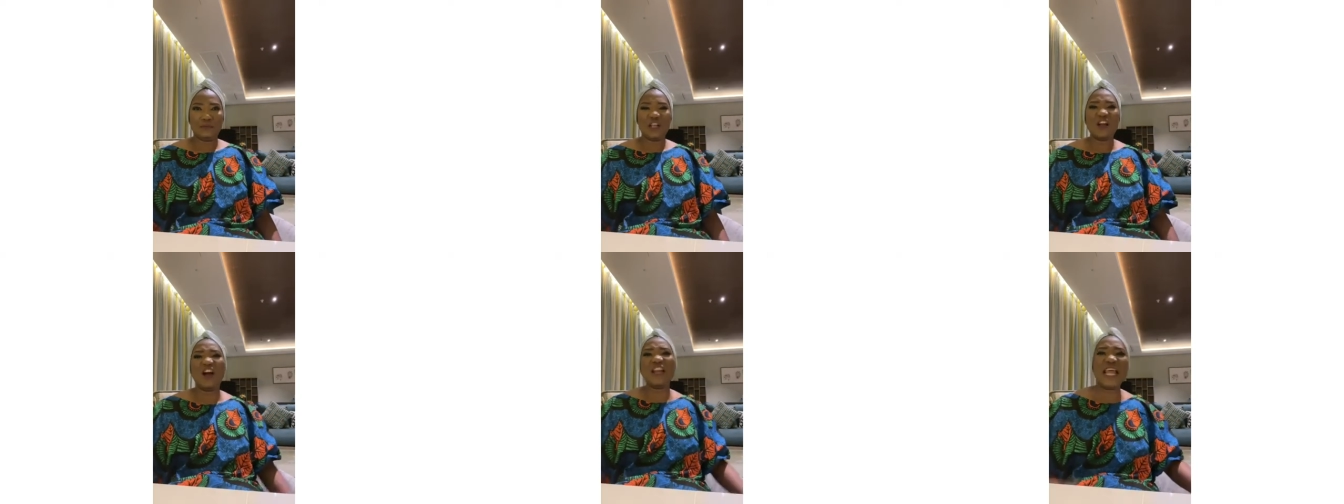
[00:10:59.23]

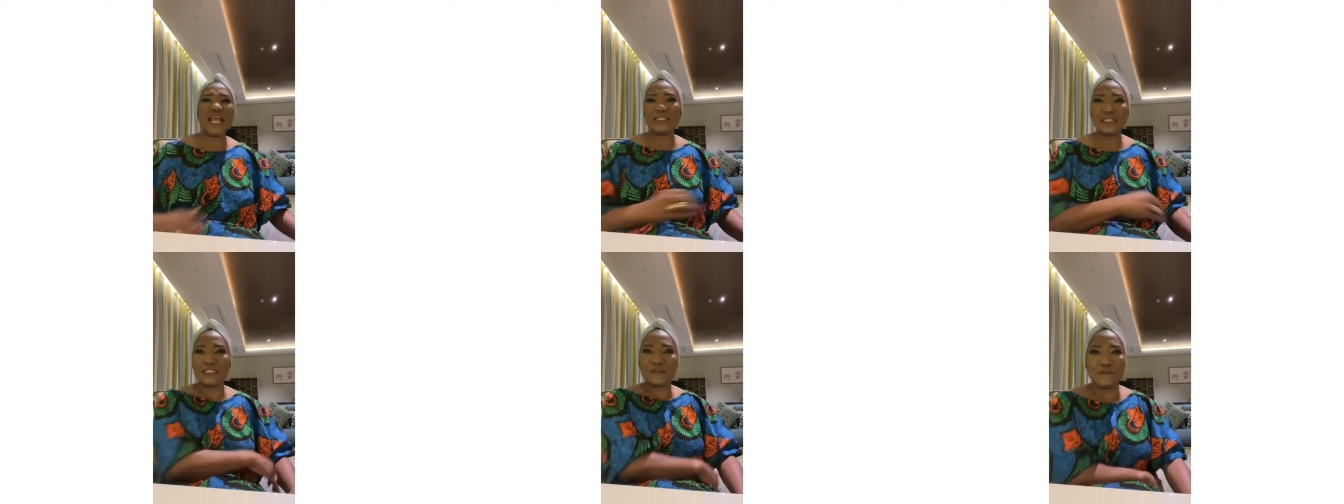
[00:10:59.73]
God
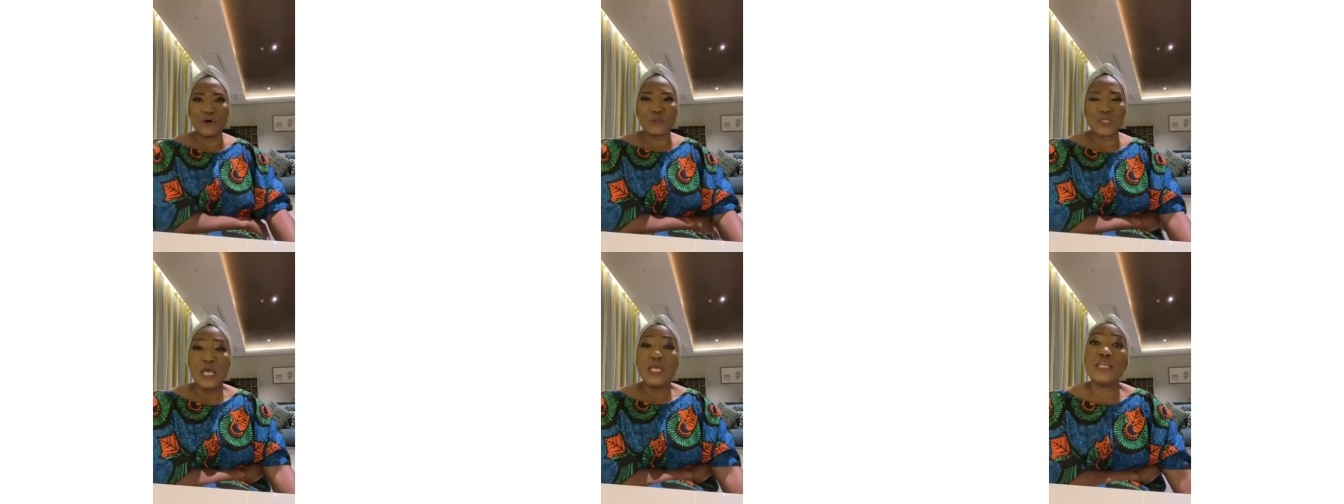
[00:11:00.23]
hates
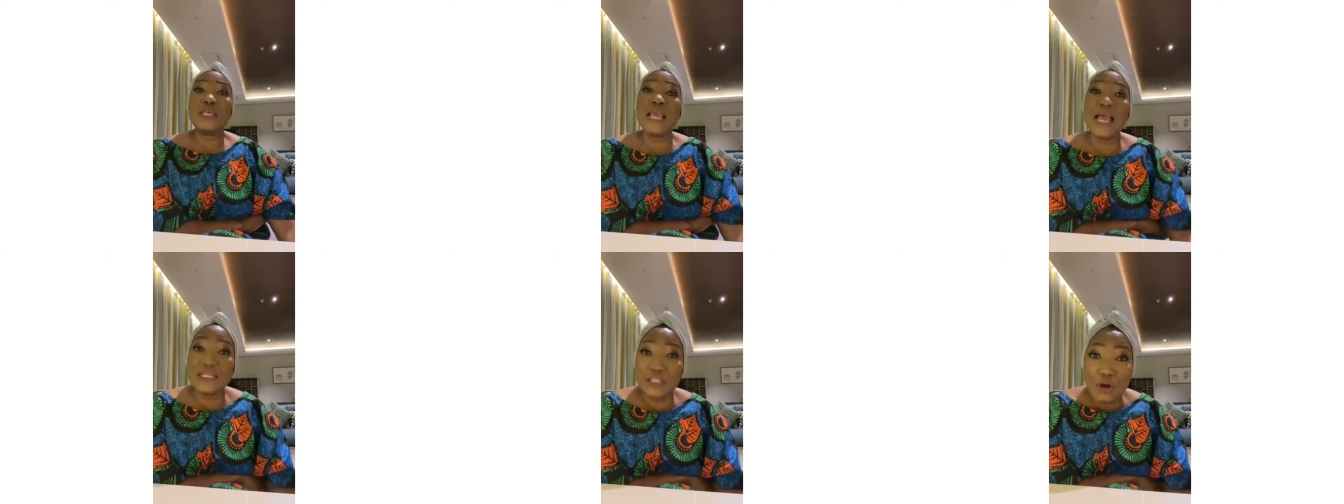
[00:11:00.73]
divorce. Yes,